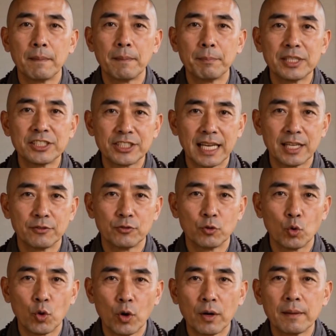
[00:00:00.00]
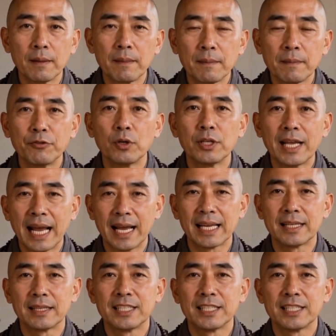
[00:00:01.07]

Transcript: Mistake 4. Forgetting the